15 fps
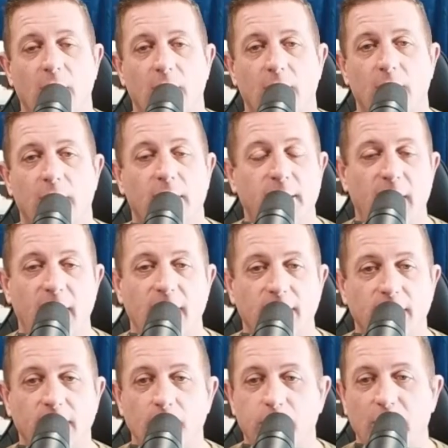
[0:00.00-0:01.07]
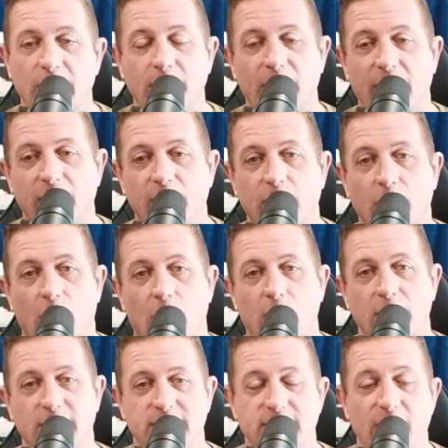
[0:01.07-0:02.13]
You can't complain about it at all.
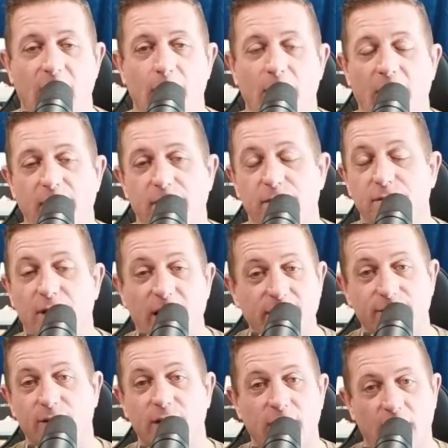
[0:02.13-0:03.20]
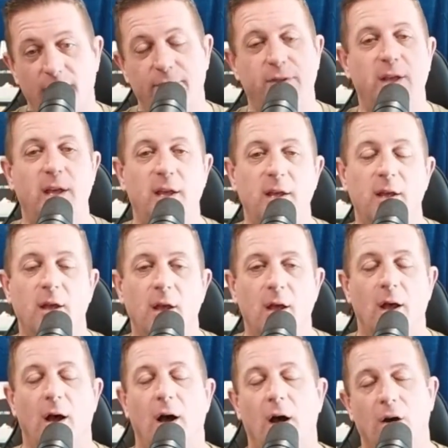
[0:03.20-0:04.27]
It's not my favorite of the
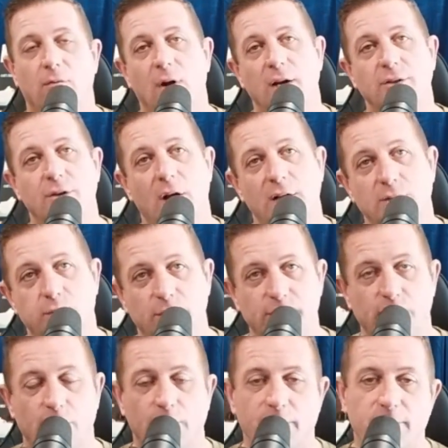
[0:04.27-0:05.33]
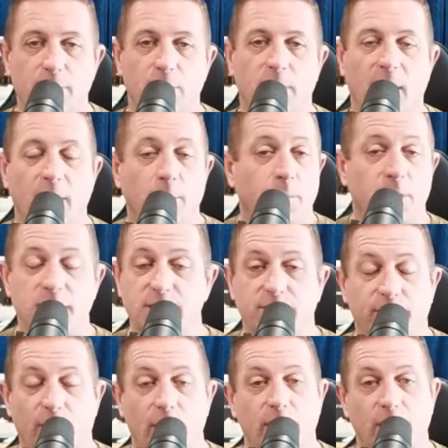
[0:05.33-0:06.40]
restaurants. We'll do a review later, but it's
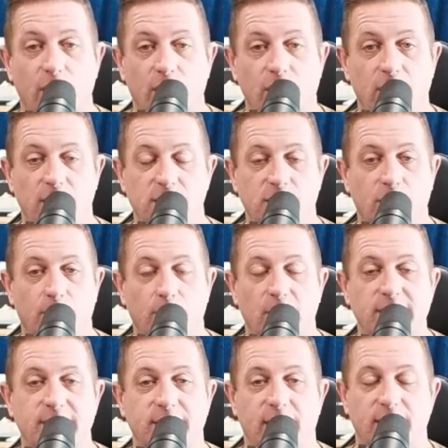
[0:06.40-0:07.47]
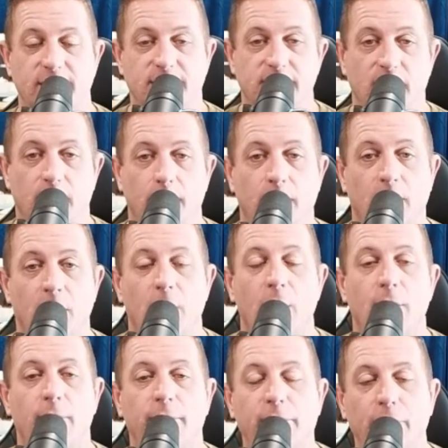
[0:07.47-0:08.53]
very good. It's a good place to get some
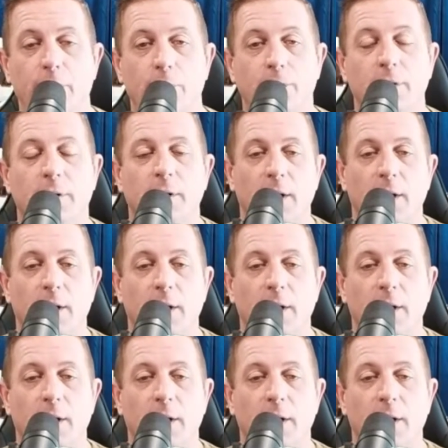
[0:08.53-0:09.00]
food.